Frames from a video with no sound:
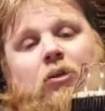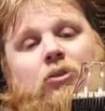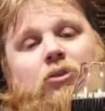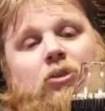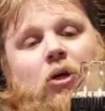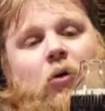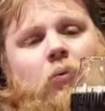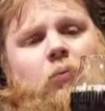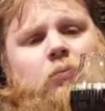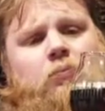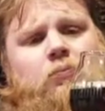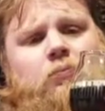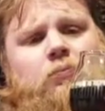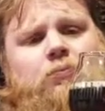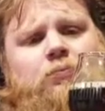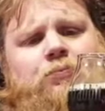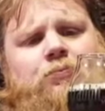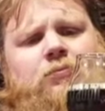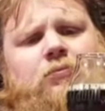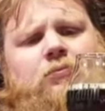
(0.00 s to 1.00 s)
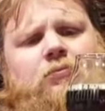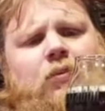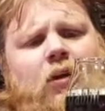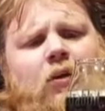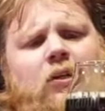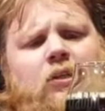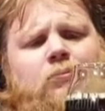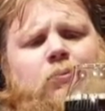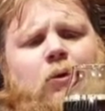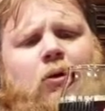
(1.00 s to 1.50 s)
So,
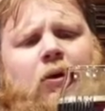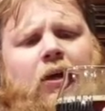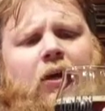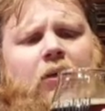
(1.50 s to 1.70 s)
very small